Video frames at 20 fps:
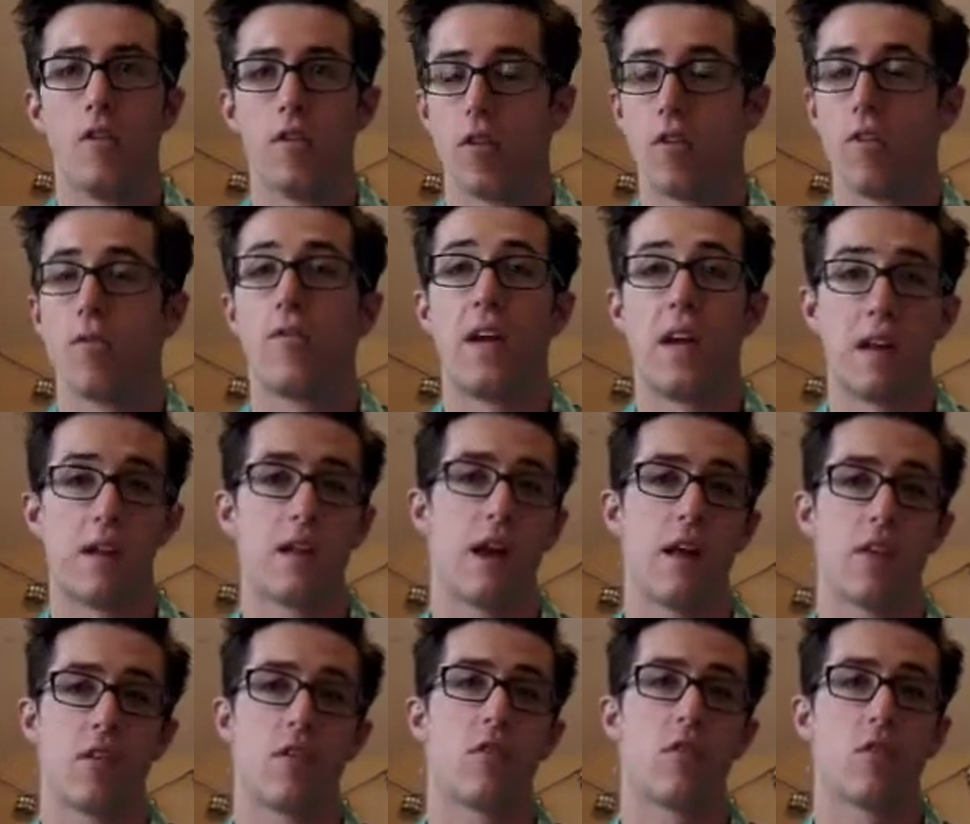This is a
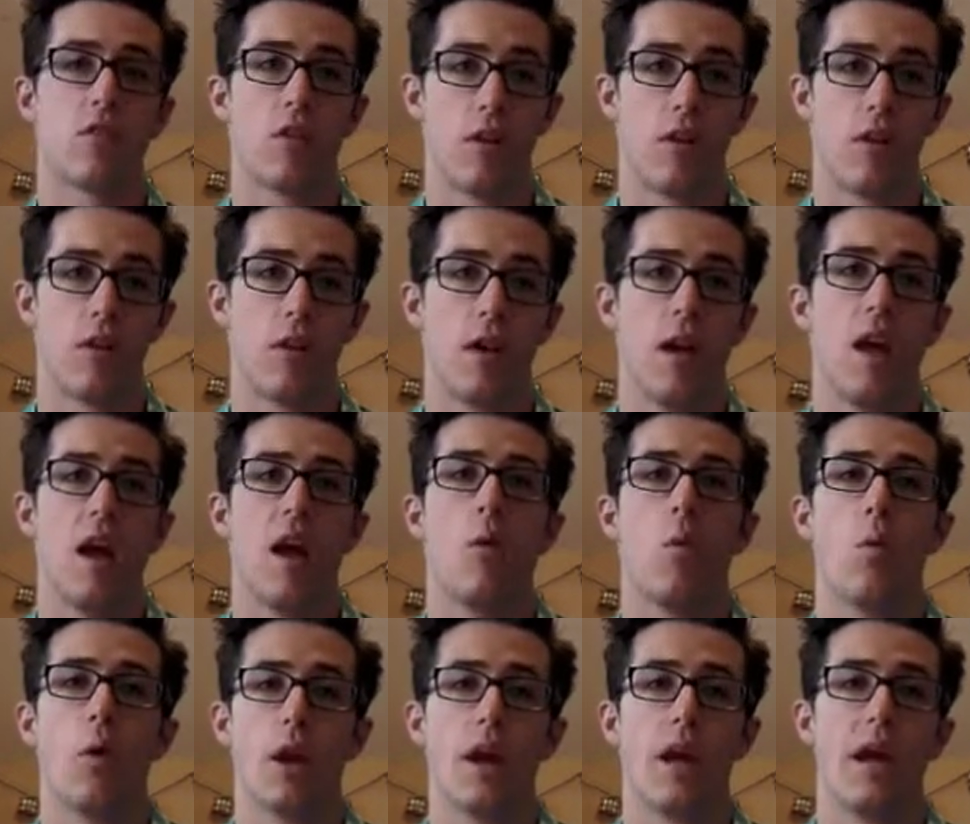fantastic start,
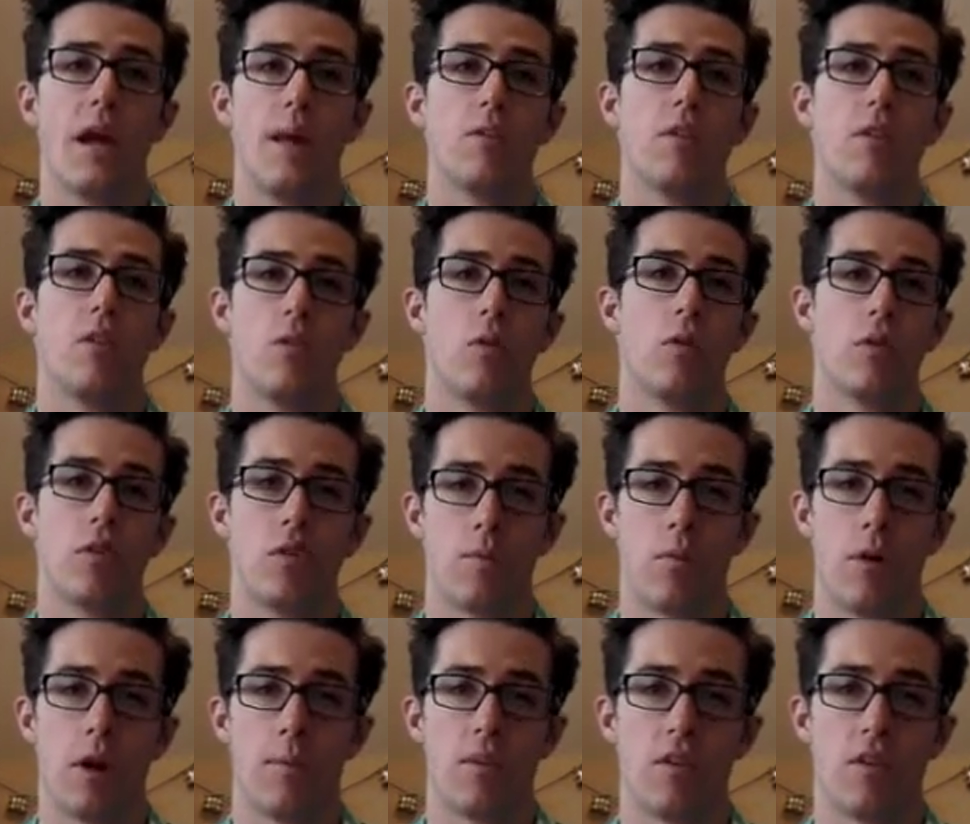and what I aim to do with
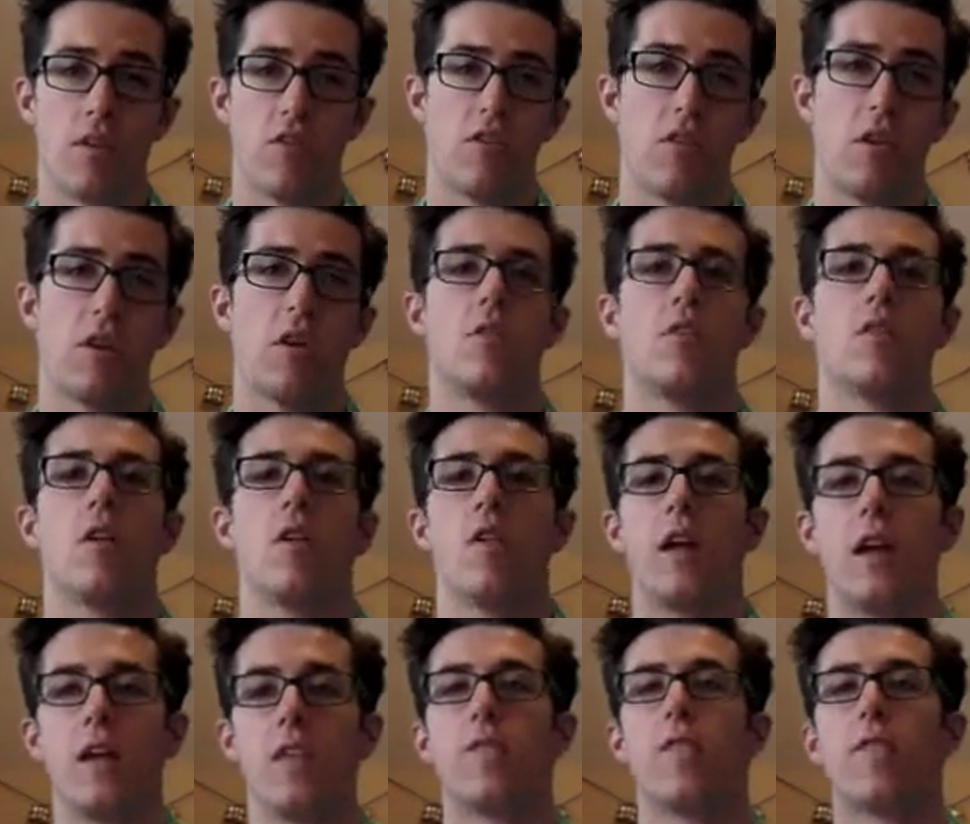this proposition is to
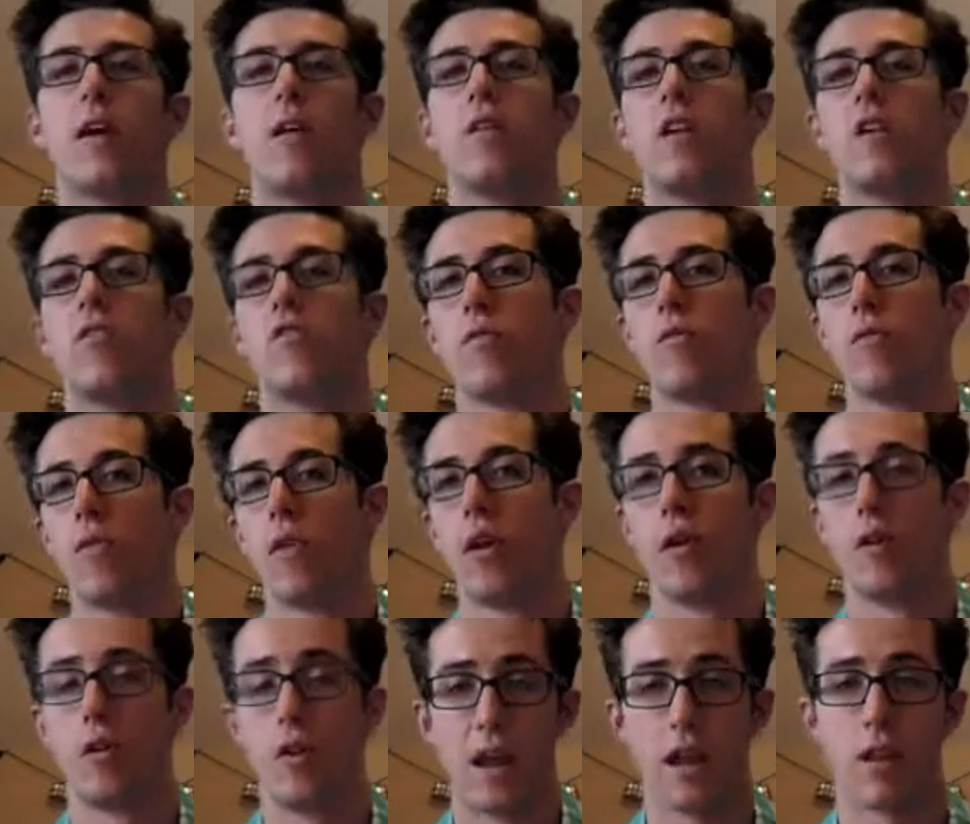lay the foundation
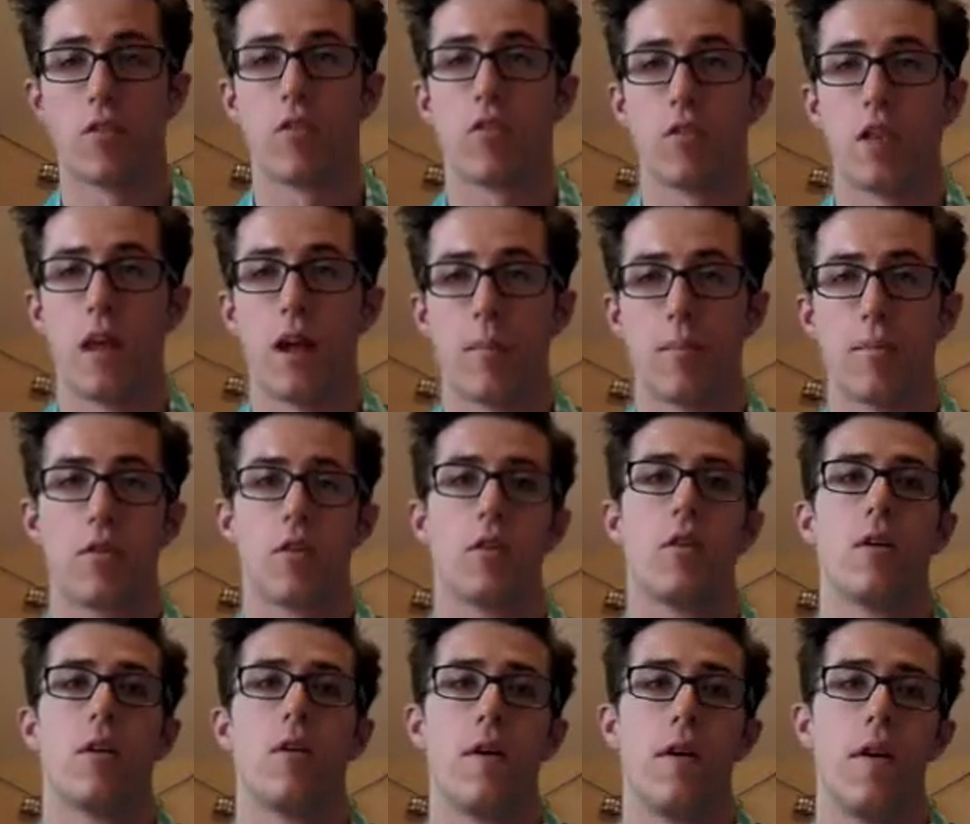for our next
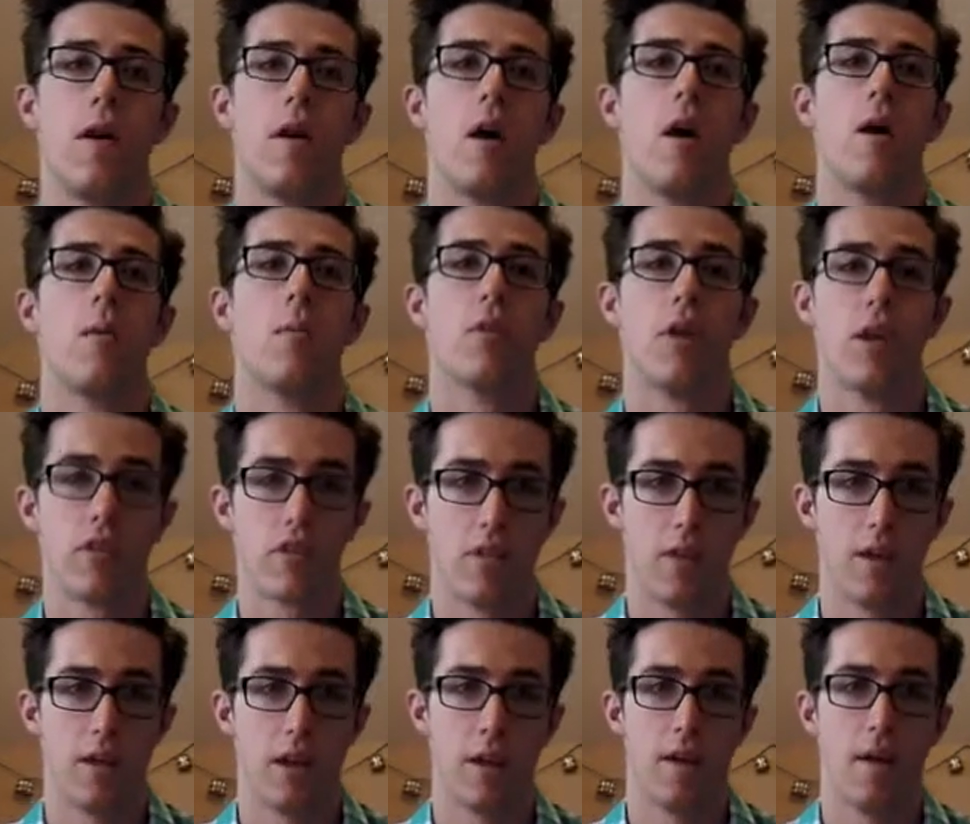steps.
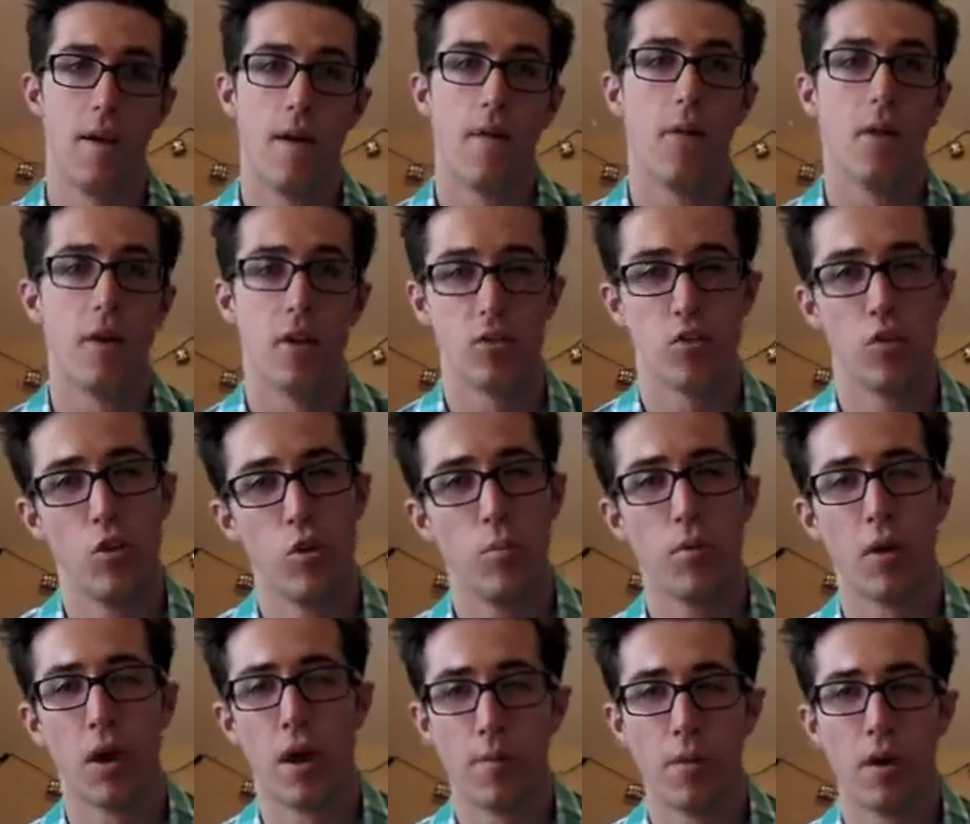Presently, there are
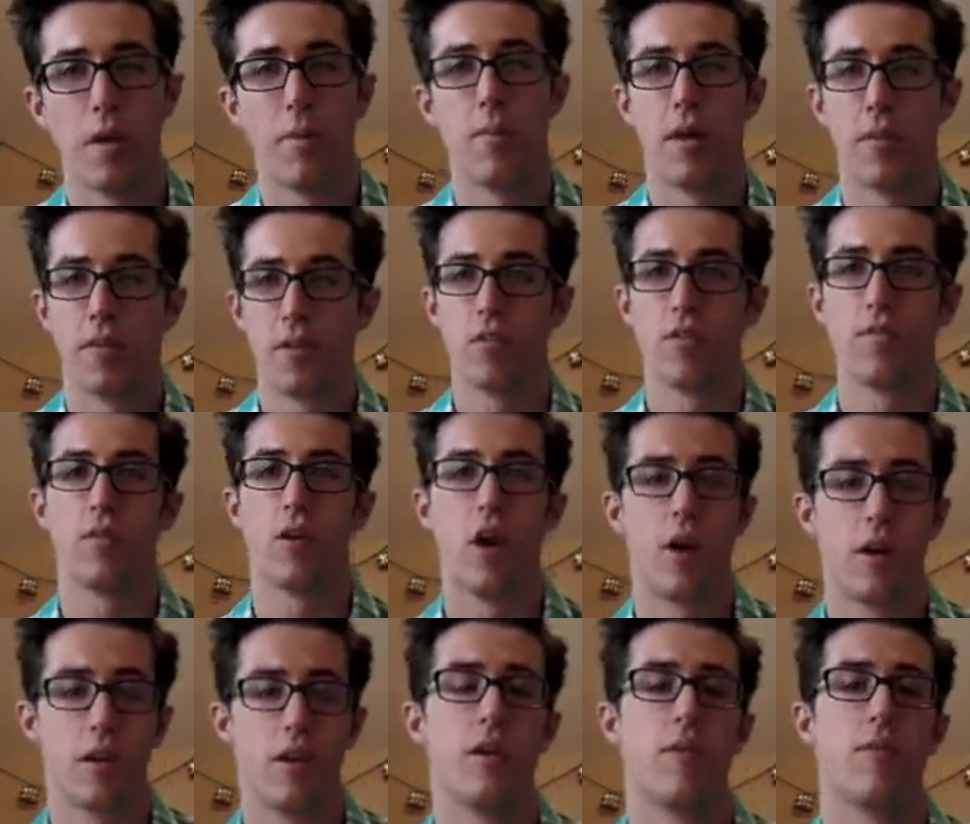two primary methods of
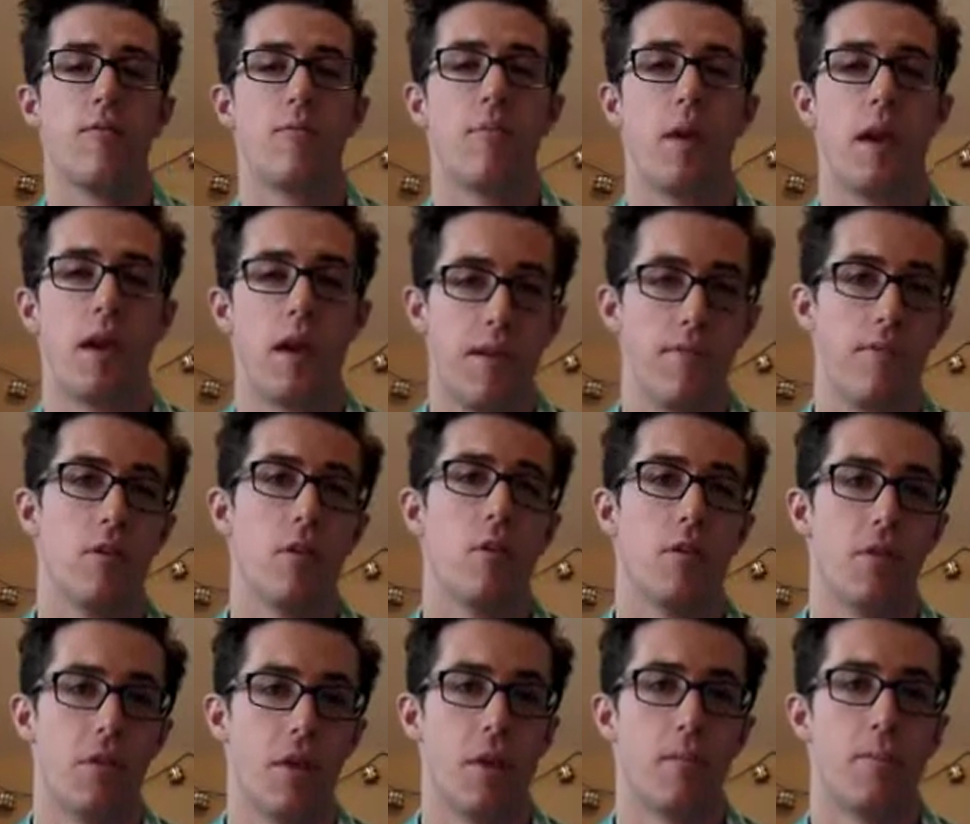cognitive
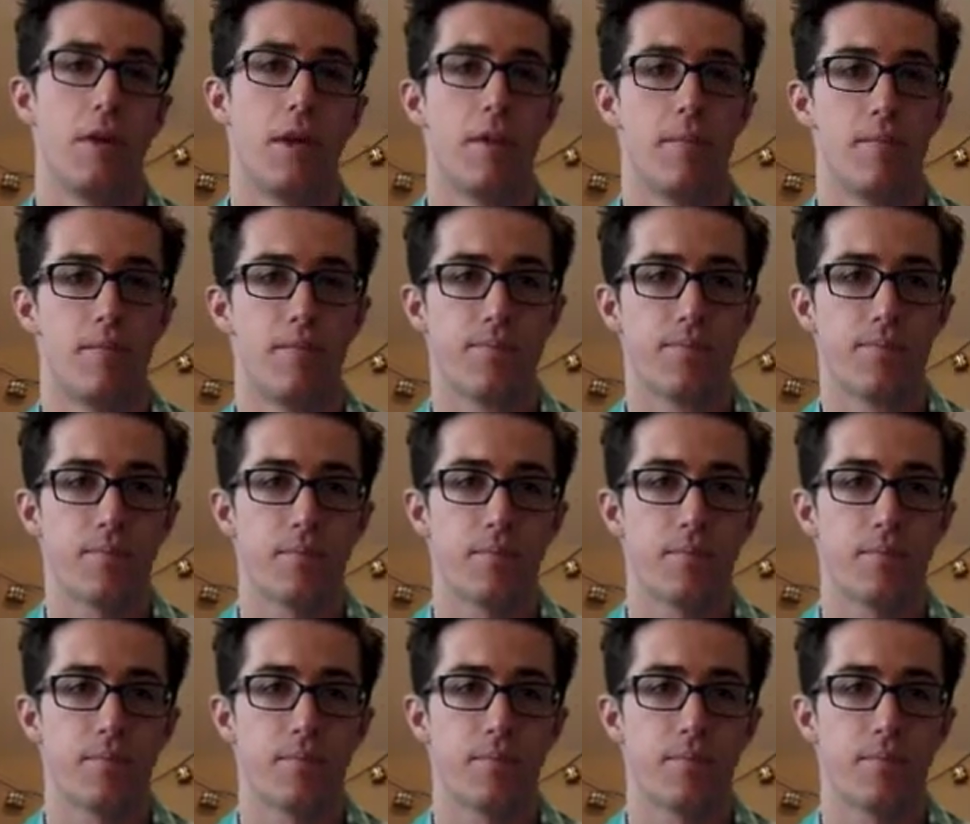behavioral therapy.